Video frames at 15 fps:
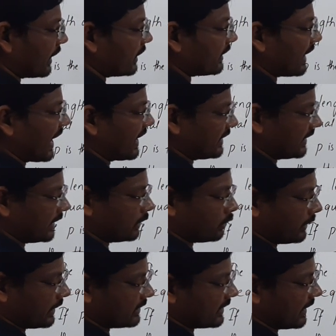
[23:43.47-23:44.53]
tangent
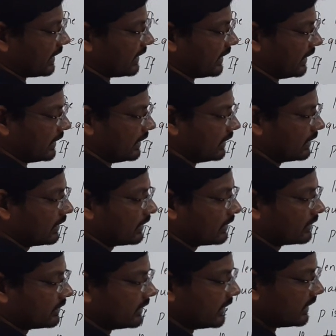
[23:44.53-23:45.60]
to a circle,
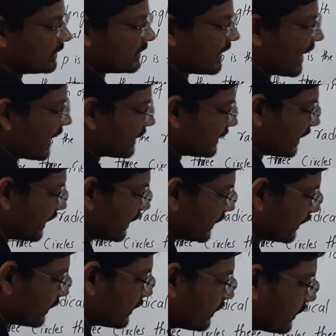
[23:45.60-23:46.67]
this tangent